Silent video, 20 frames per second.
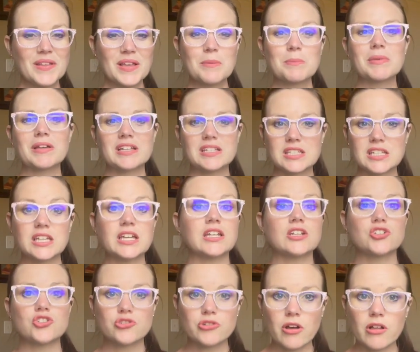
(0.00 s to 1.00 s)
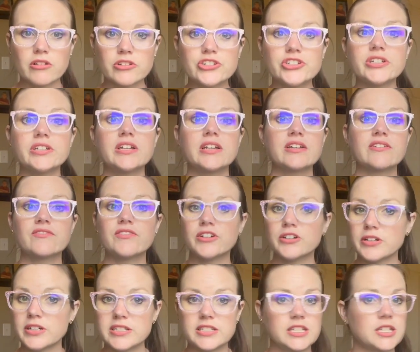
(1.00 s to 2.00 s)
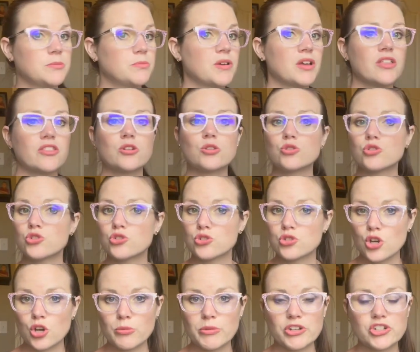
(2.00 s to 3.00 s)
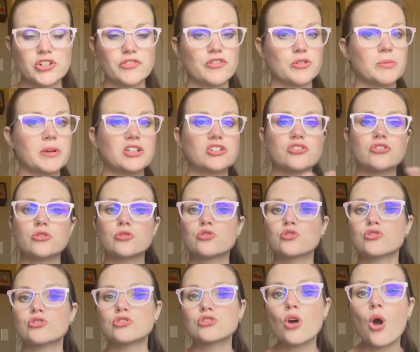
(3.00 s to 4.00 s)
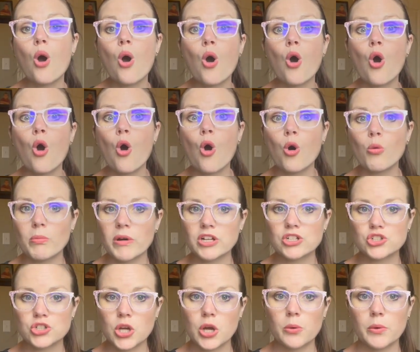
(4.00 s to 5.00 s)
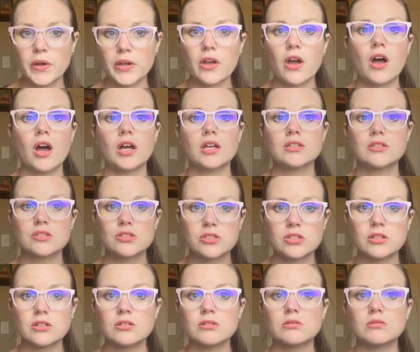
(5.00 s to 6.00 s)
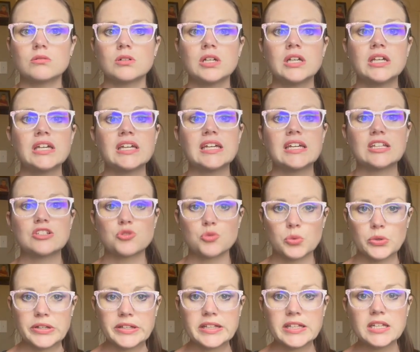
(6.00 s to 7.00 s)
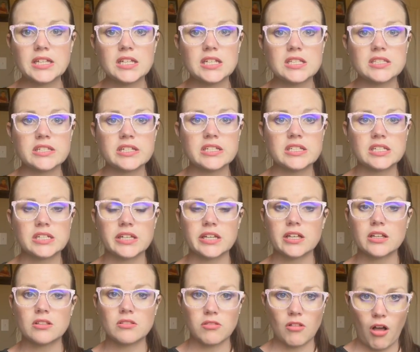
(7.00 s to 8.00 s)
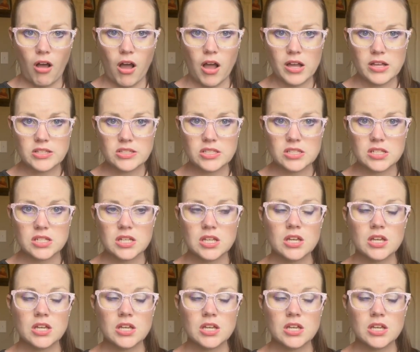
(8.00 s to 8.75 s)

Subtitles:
Because again, astrology, very deep. There's so much information. There's so much going on. So it's really easy to get lost.